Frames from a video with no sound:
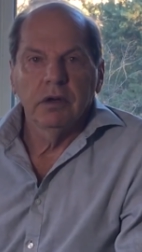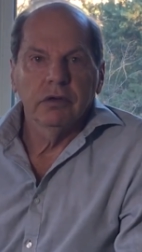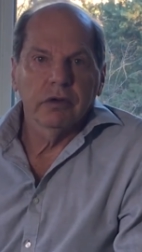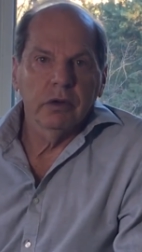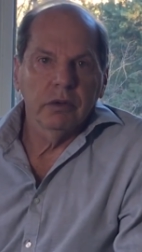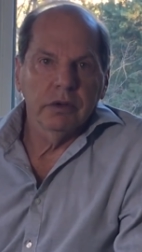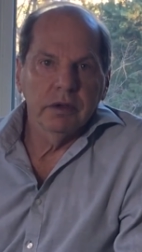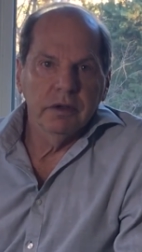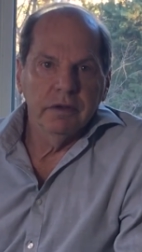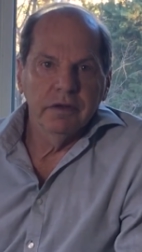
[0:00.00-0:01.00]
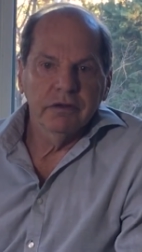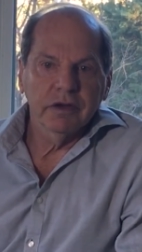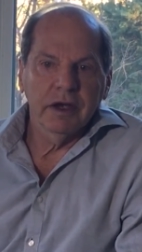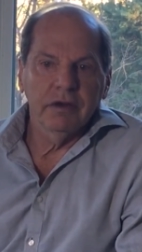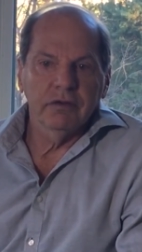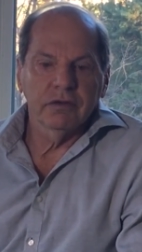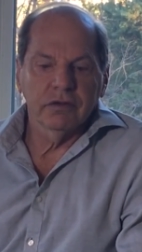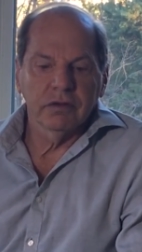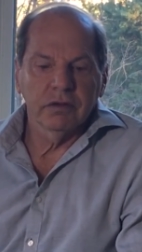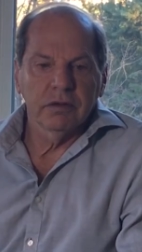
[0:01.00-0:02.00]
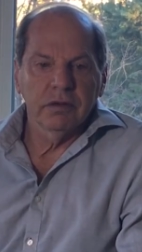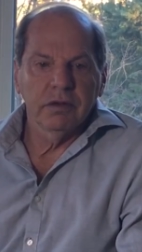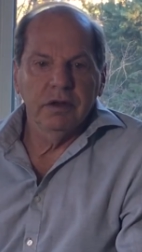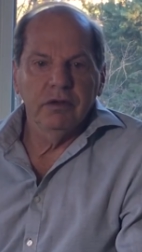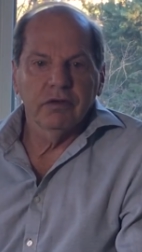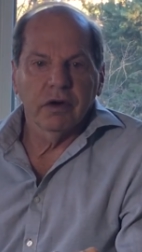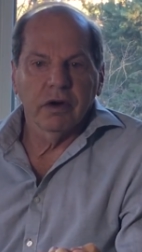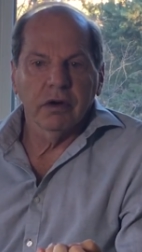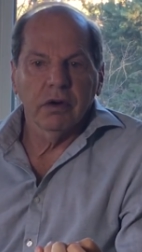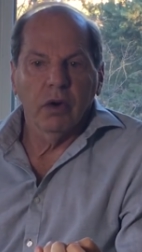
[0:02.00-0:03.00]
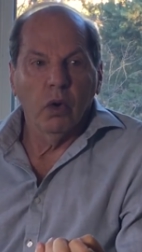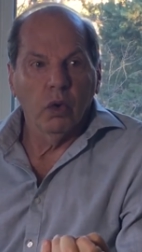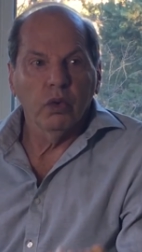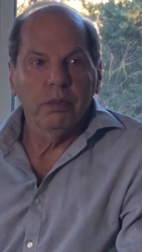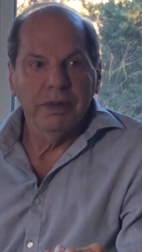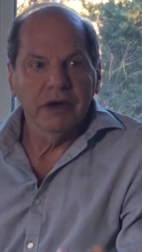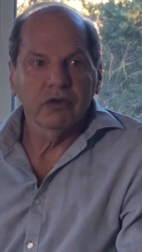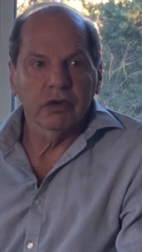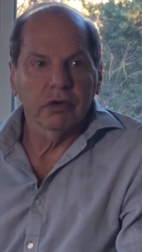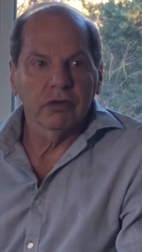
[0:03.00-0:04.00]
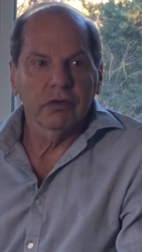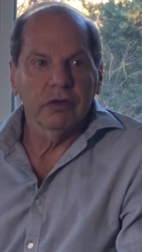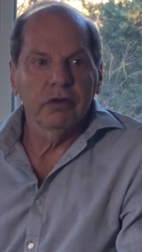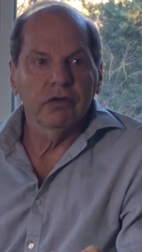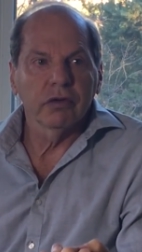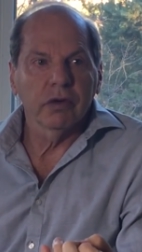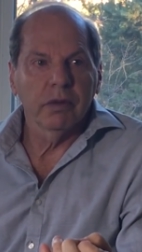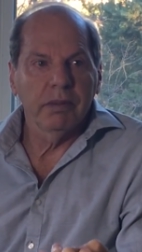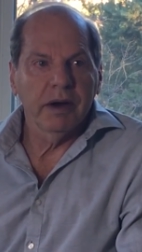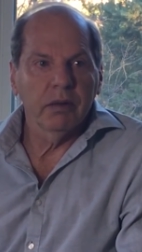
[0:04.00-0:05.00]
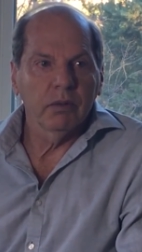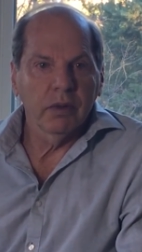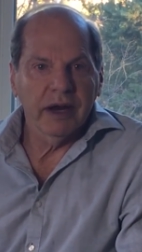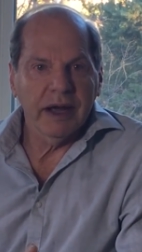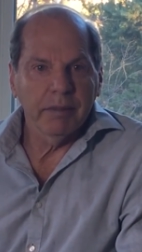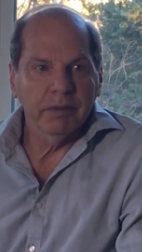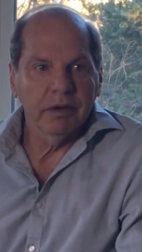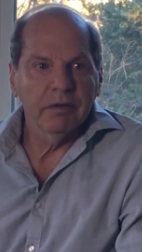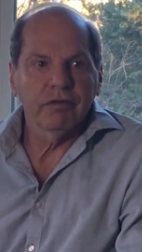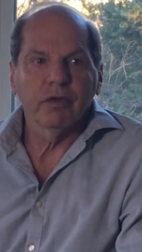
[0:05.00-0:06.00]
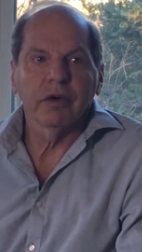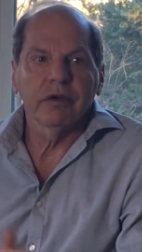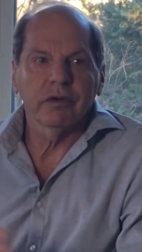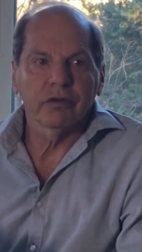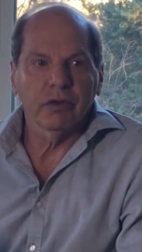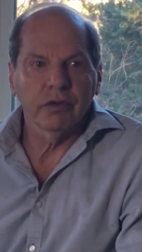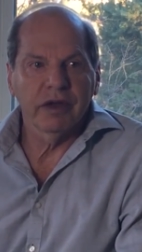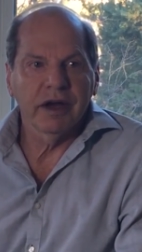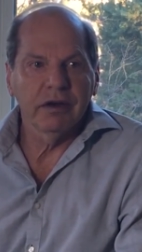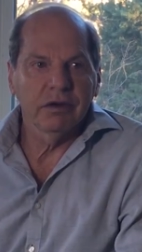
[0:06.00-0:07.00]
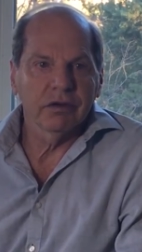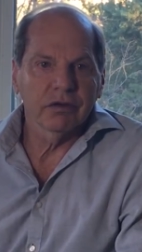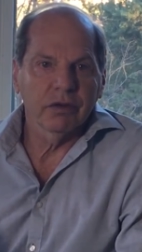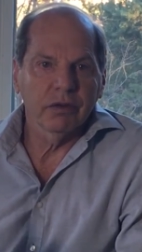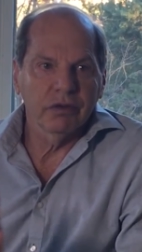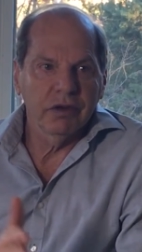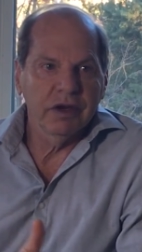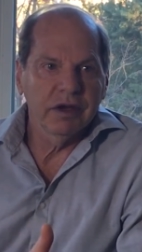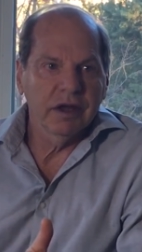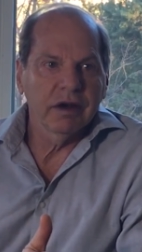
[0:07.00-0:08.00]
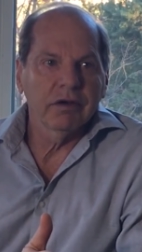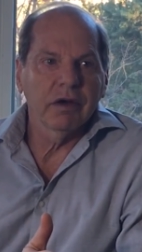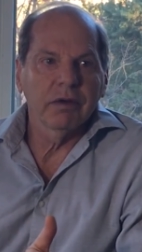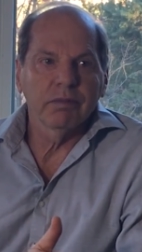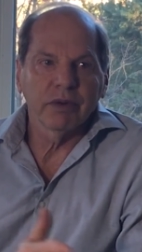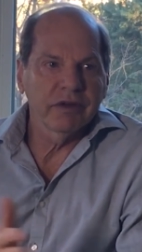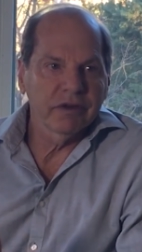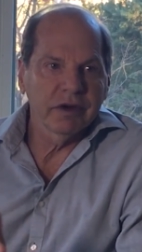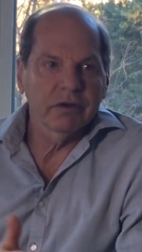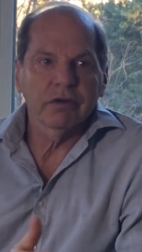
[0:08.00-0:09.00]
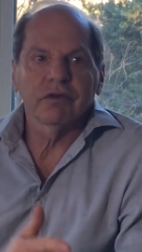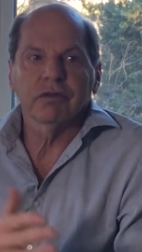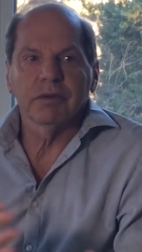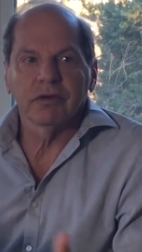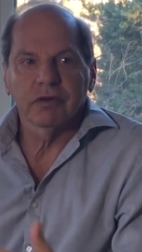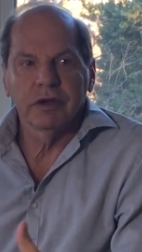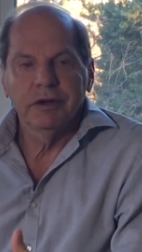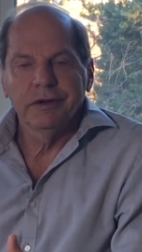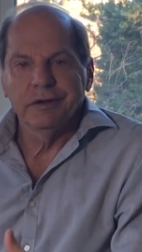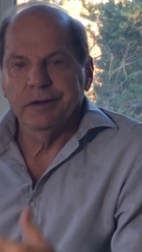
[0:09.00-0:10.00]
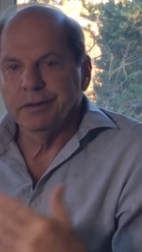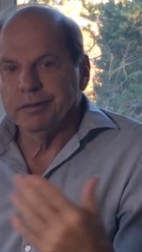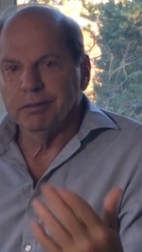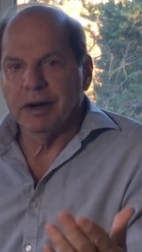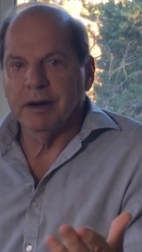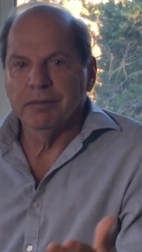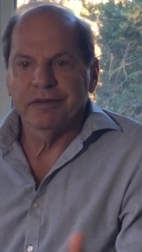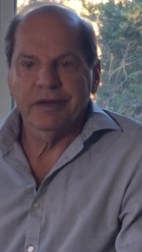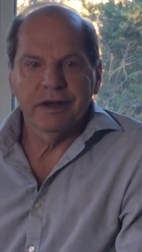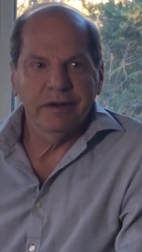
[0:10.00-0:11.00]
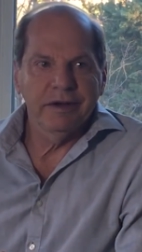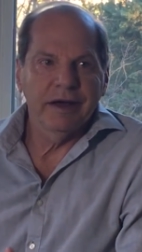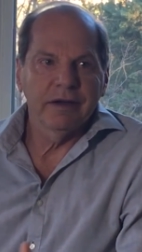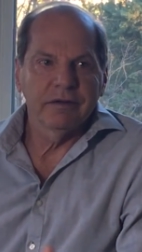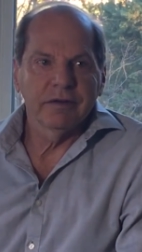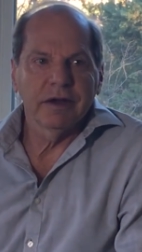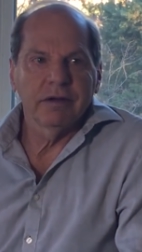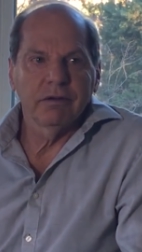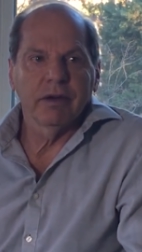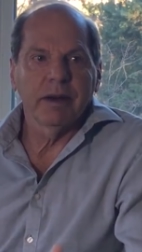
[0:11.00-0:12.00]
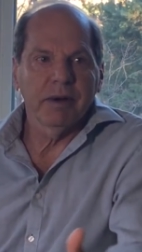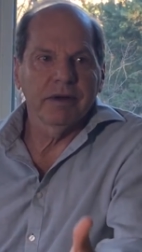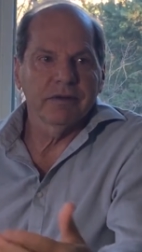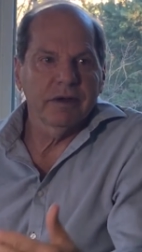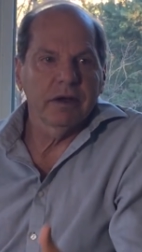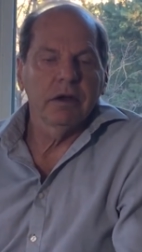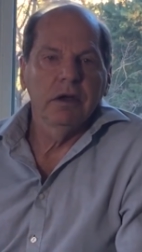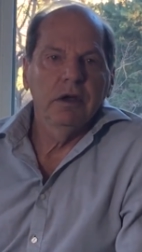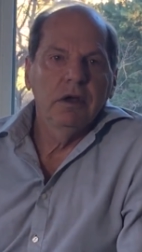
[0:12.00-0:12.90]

So in this case, these are old pictures. These are about what happened at four years old, nine years old. You didn't get a present at Christmas. Mm-hmm. You know, mom said, dad said, grandma said.